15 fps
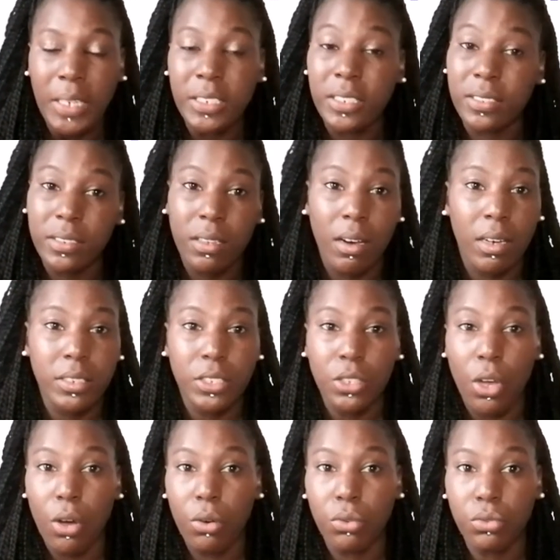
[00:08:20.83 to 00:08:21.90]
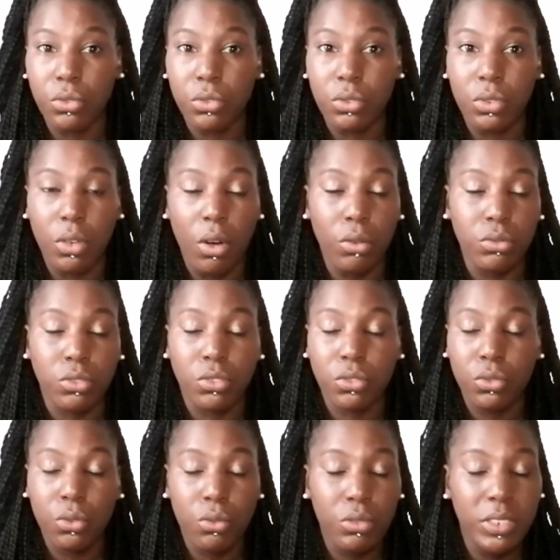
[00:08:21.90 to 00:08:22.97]
discarding old
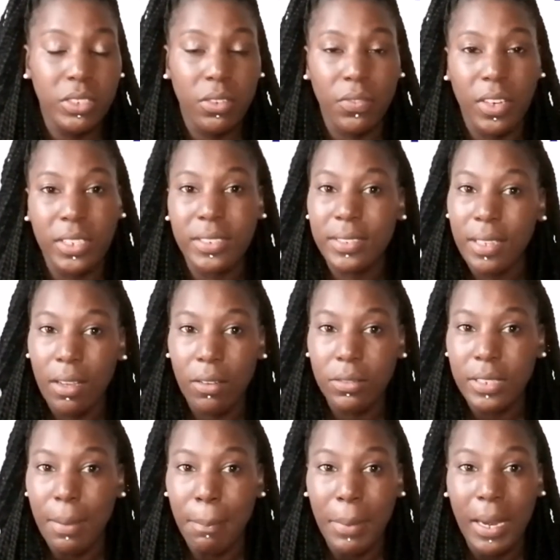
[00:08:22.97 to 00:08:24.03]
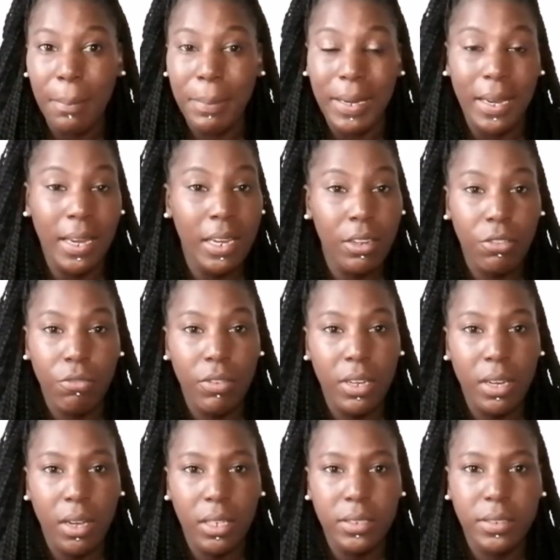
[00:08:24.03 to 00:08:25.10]
stories of ourselves that may be
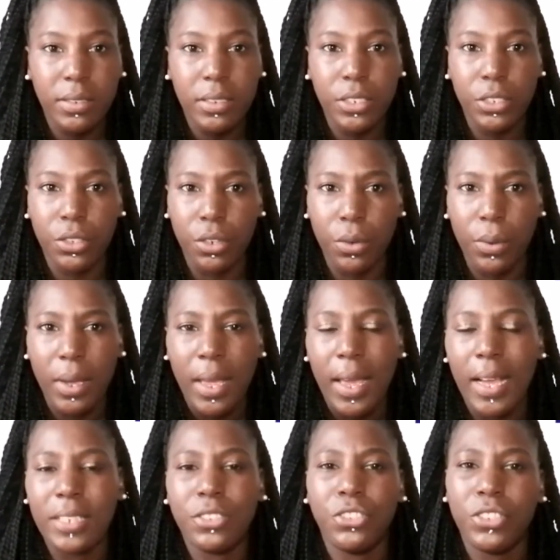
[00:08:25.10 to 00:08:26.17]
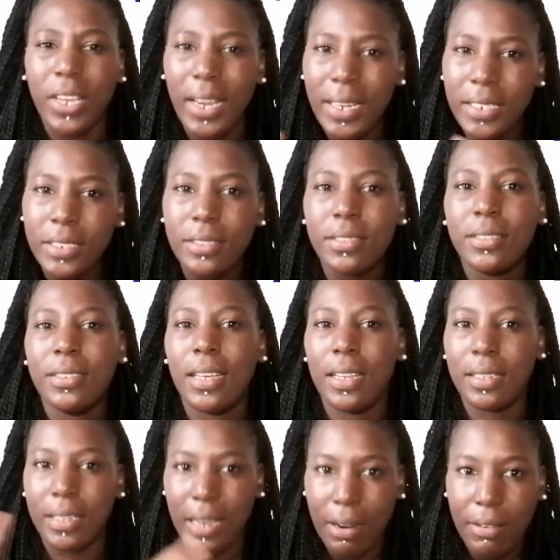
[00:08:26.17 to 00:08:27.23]
hindering us, and changing
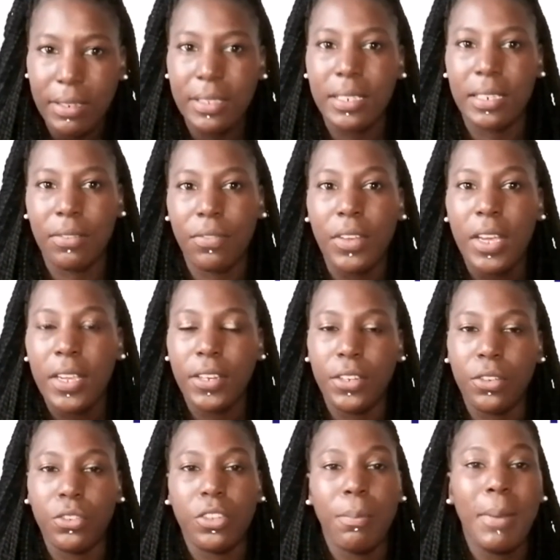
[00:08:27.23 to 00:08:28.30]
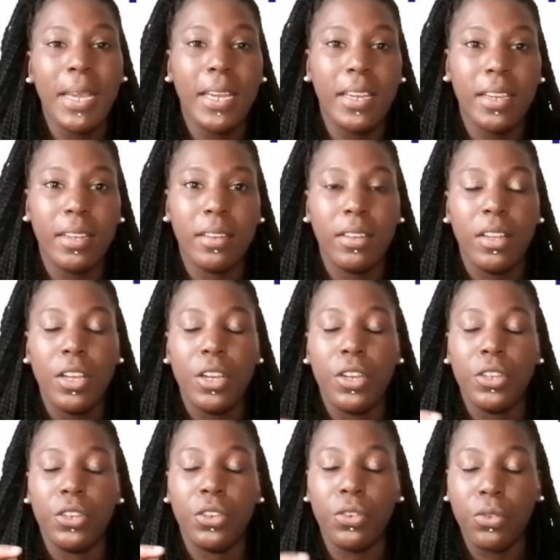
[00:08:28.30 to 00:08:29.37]
that narrative, to making
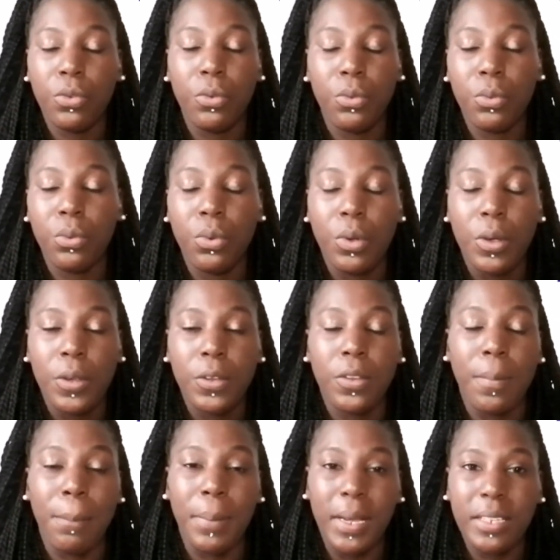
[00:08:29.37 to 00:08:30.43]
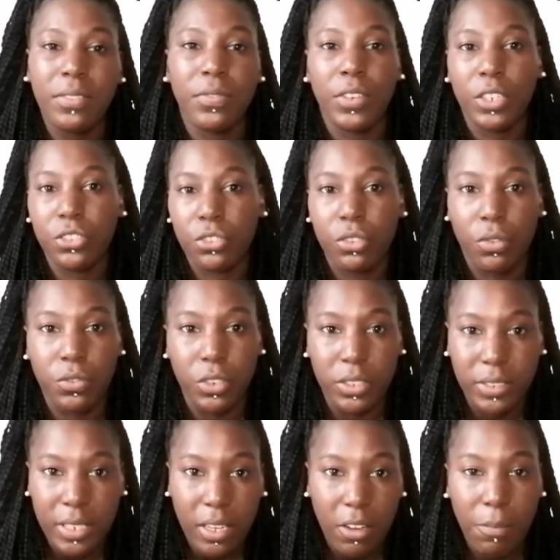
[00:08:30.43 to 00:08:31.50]
you the best version of
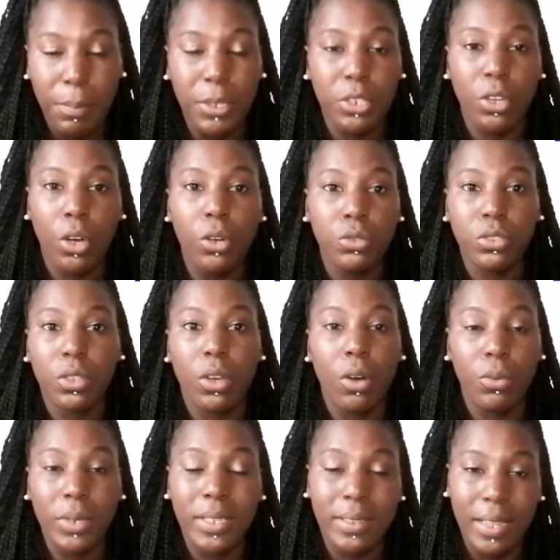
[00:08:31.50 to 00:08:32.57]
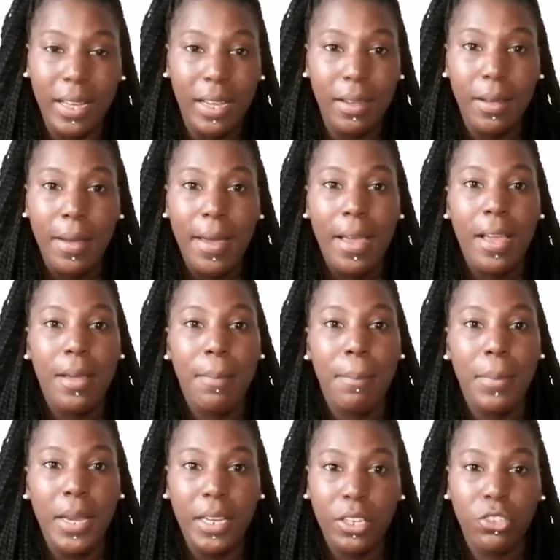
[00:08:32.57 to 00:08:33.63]
yourself. But not only that,
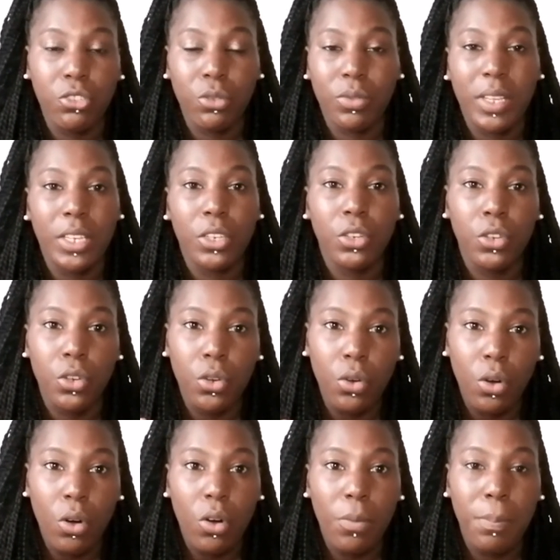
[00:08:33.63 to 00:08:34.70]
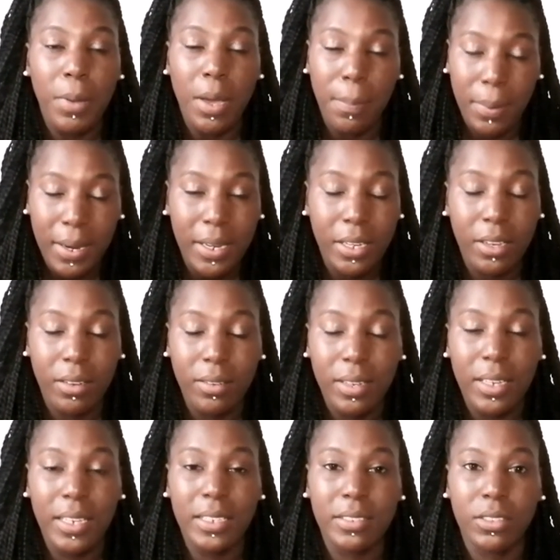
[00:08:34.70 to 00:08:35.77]
making sure that your opinion
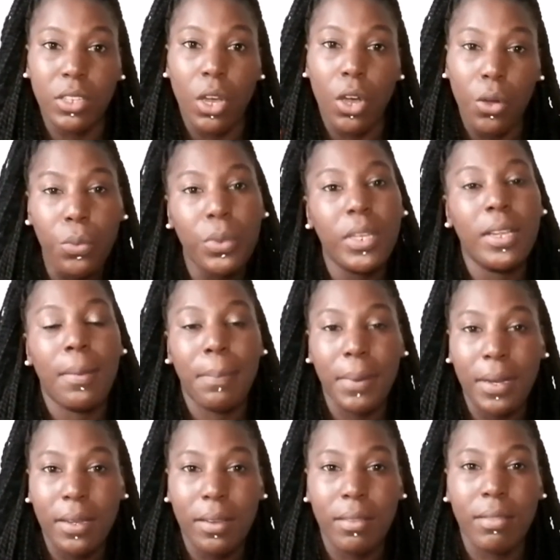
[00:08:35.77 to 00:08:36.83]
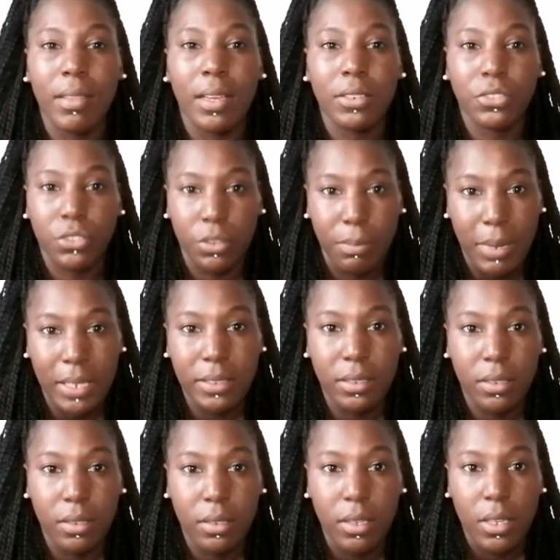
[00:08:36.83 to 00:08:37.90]
is the only opinion that should
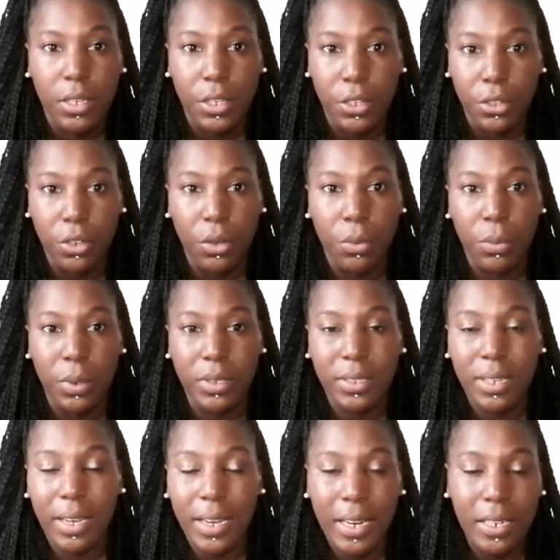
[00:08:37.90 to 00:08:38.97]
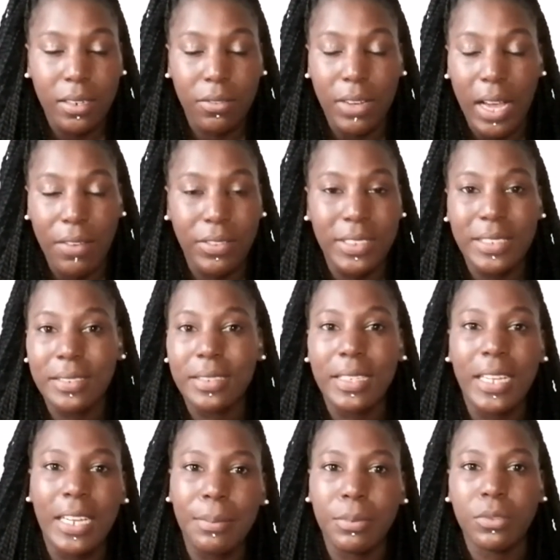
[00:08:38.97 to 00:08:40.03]
matter. We're tired of having these
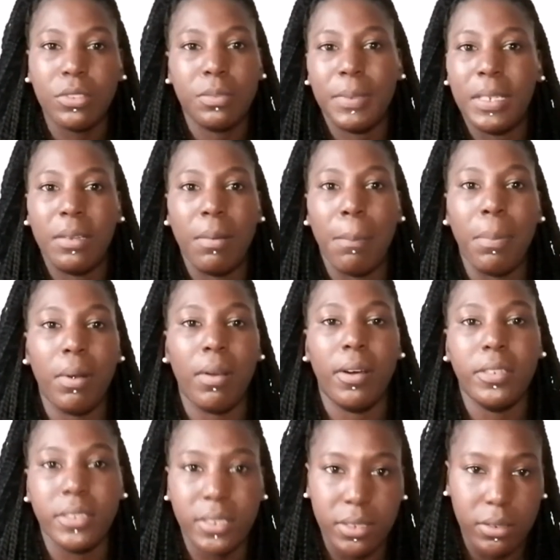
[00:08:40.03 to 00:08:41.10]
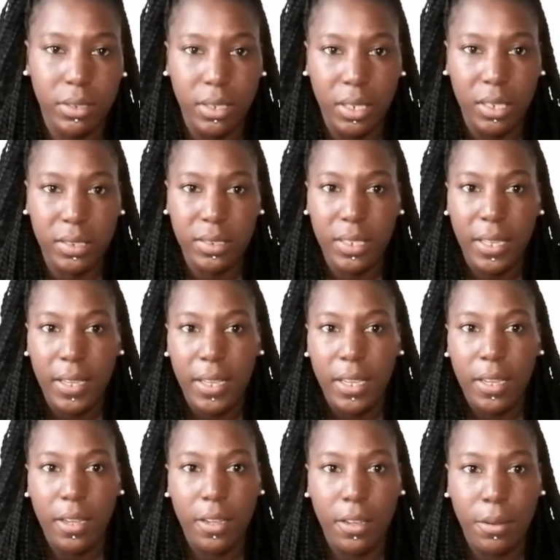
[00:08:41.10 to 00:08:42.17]
labels being planted on us.
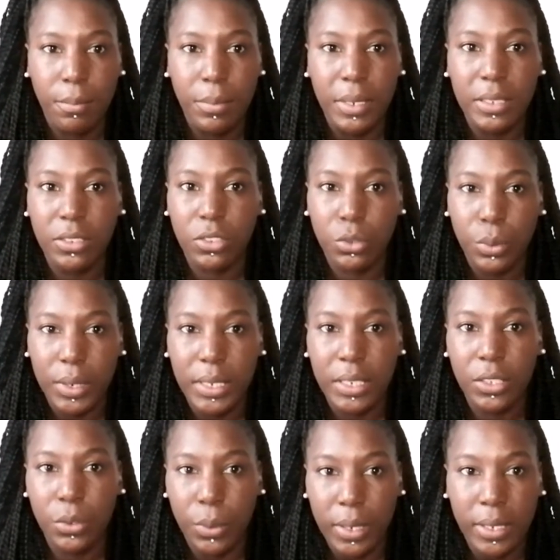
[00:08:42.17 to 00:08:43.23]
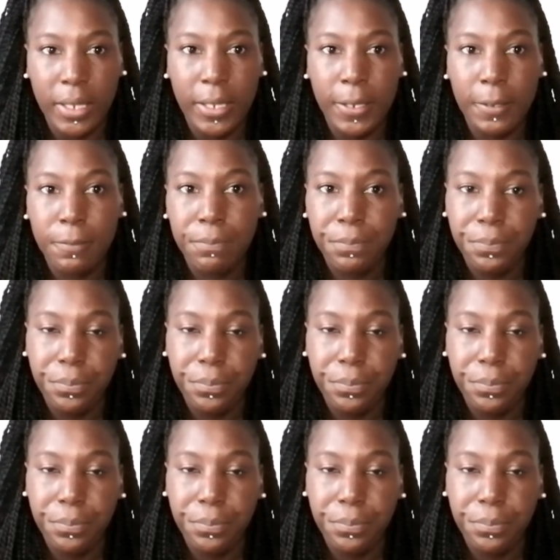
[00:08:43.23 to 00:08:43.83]
It's 2020.